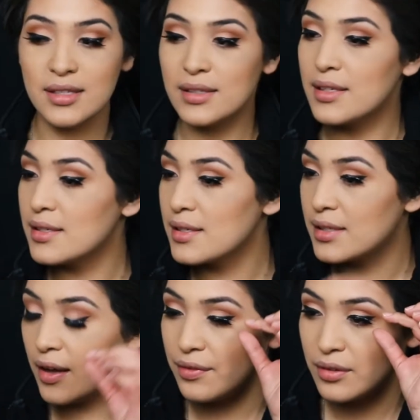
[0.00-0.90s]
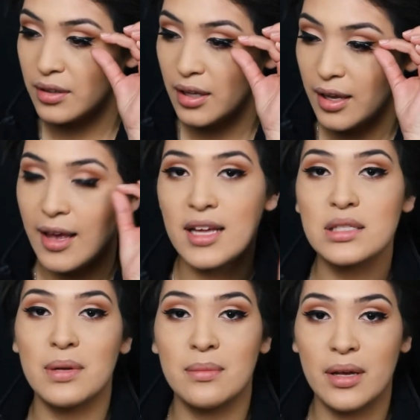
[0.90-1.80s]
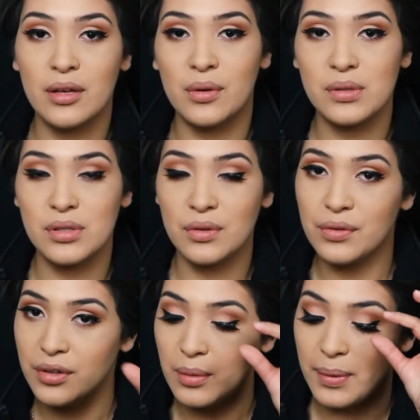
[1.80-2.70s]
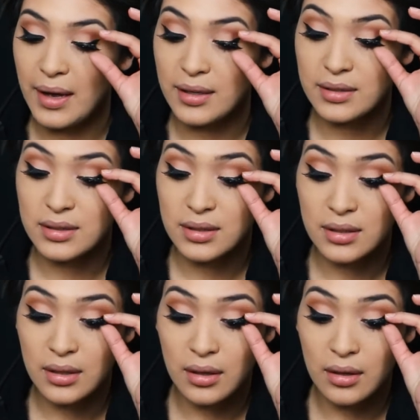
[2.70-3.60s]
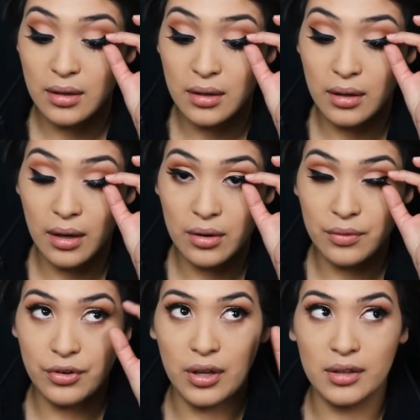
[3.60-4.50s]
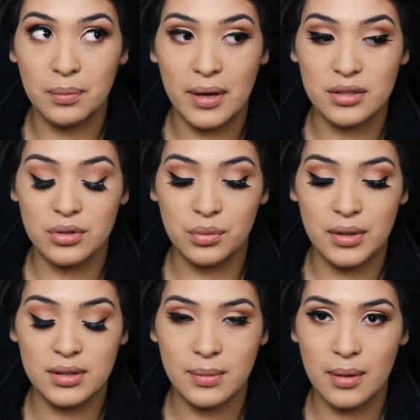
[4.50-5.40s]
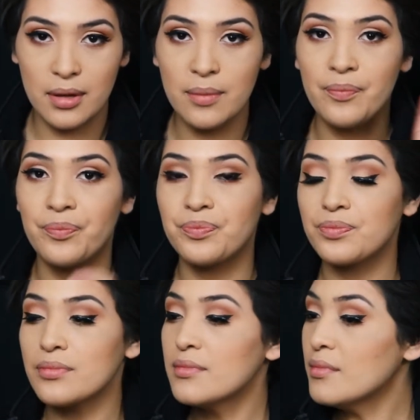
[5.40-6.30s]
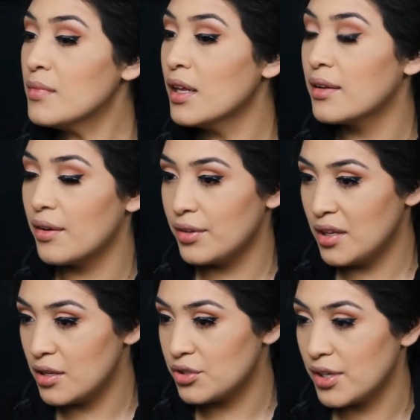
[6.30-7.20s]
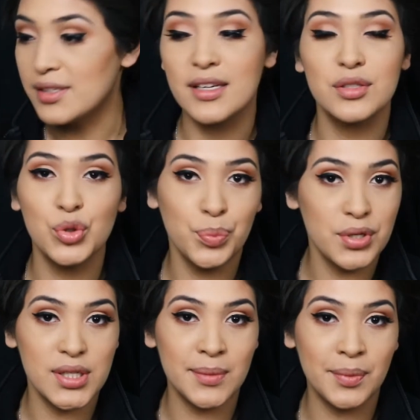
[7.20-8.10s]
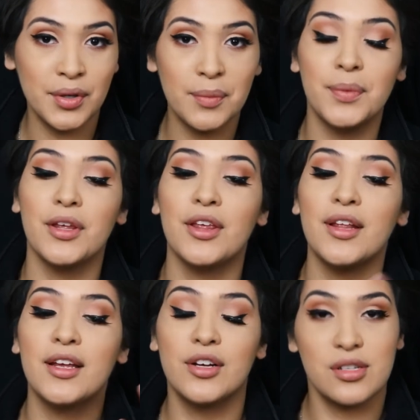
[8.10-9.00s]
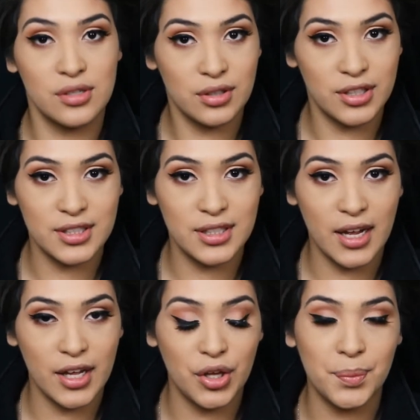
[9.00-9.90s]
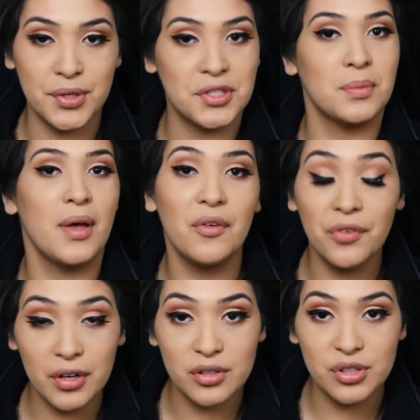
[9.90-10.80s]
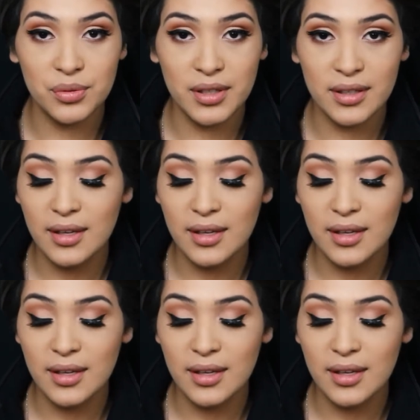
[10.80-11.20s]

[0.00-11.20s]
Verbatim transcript: This is definitely, it has been my go-to for the past, I don't know, for like the past two weeks maybe. And I really enjoy it. It's like super simple, but it also looks like you put some effort into it.